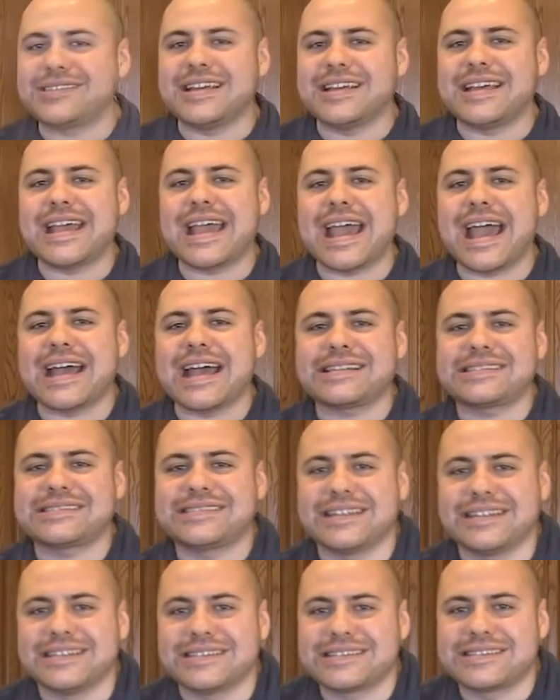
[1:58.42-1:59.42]
the
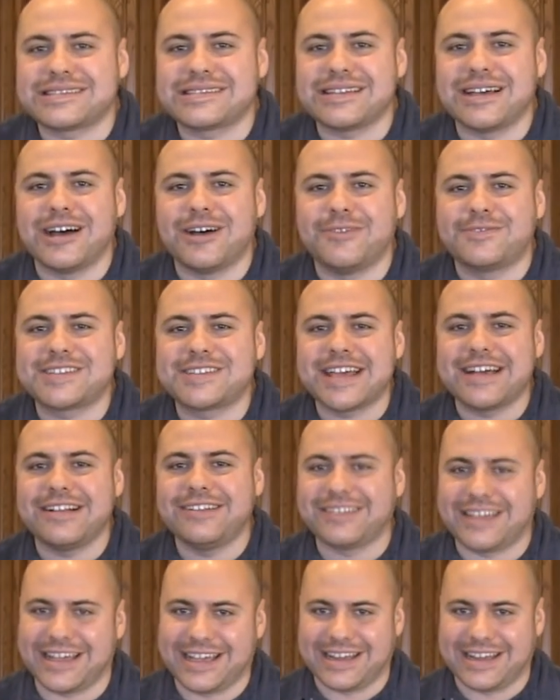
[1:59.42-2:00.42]
essence of
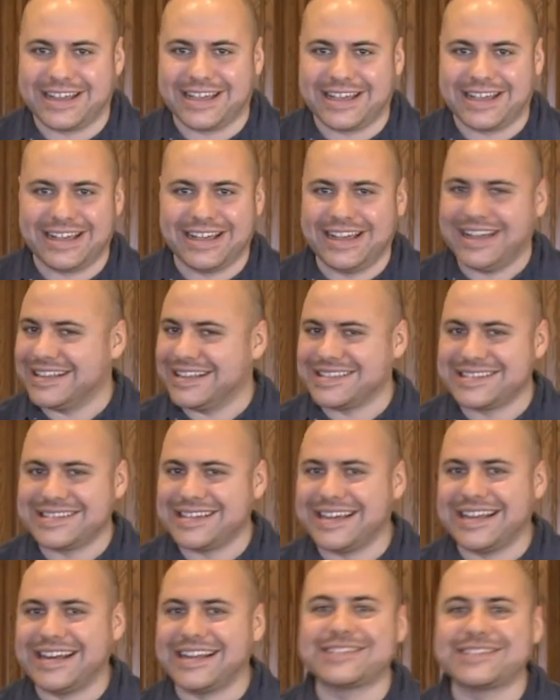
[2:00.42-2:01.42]
tailgating. It's,
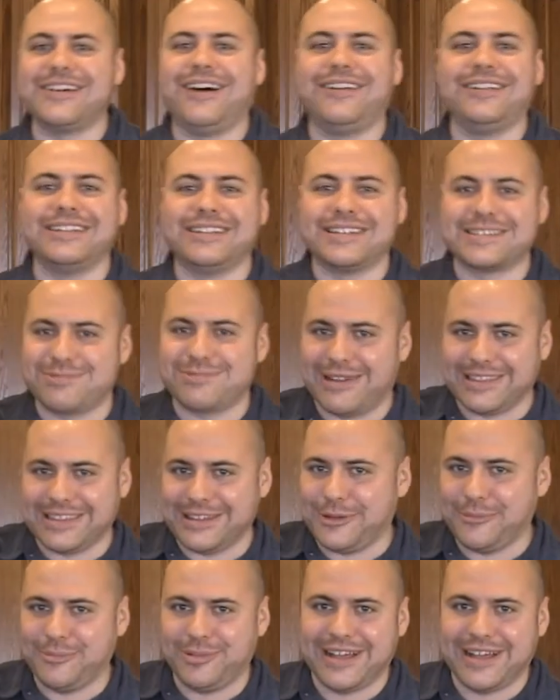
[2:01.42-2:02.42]
it's all in this one
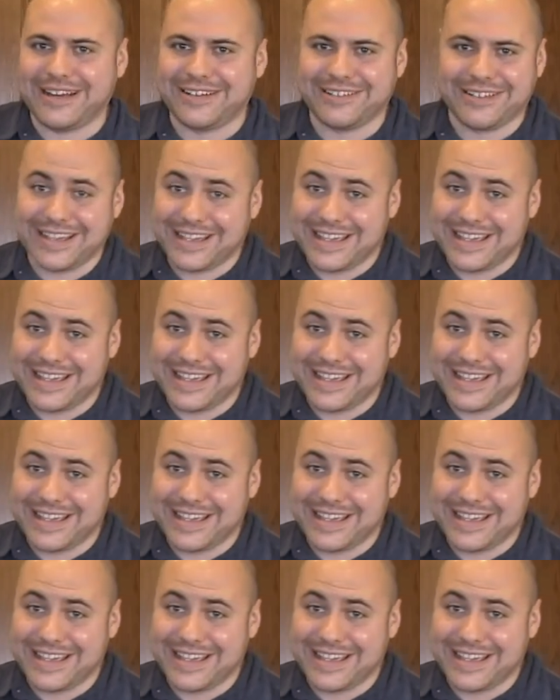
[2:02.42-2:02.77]
little blender. You